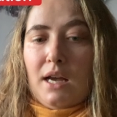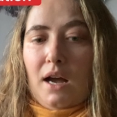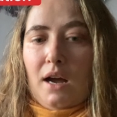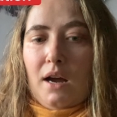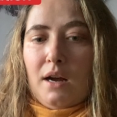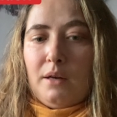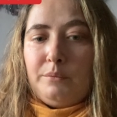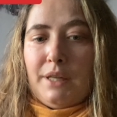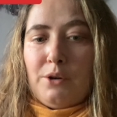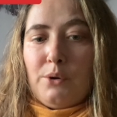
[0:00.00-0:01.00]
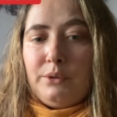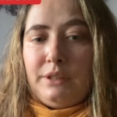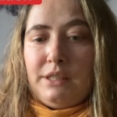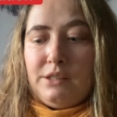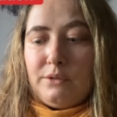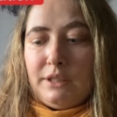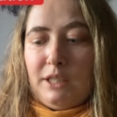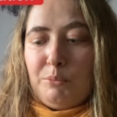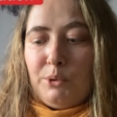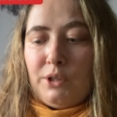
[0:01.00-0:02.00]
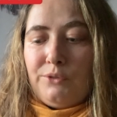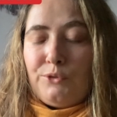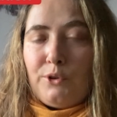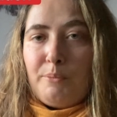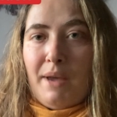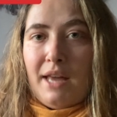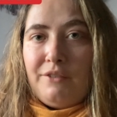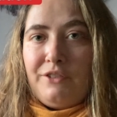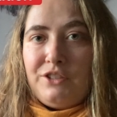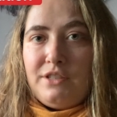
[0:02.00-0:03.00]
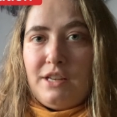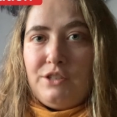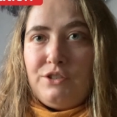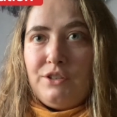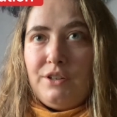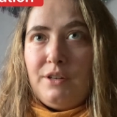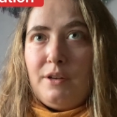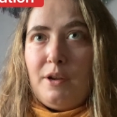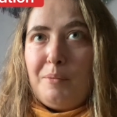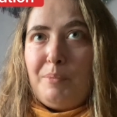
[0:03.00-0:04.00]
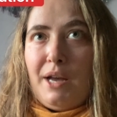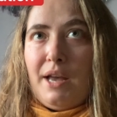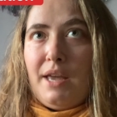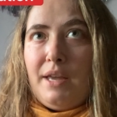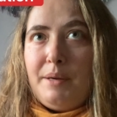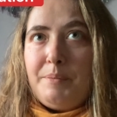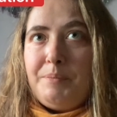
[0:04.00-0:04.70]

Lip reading: not only is really important for manifestation, but